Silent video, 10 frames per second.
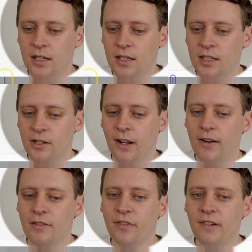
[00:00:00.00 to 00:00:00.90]
So now I
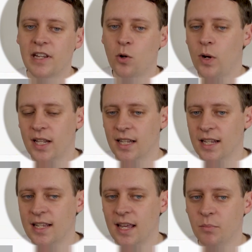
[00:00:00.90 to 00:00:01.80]
can very
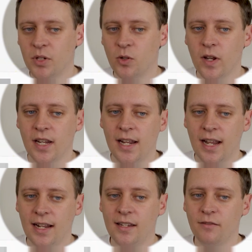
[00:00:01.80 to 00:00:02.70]
quickly get between
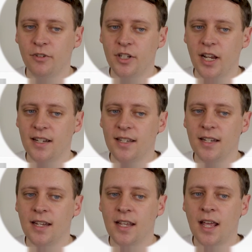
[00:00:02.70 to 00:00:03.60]
inactive,
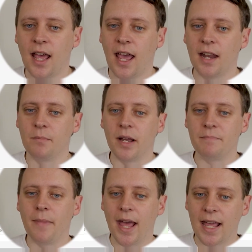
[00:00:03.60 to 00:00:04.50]
rejected, and my
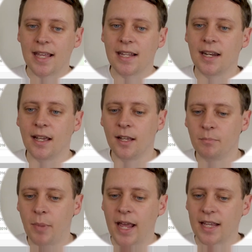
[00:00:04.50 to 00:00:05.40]
main
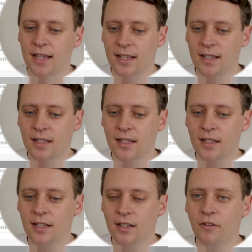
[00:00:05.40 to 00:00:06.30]
bank
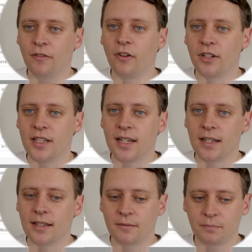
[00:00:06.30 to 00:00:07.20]
of
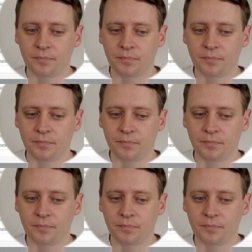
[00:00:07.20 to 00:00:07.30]
volunteers.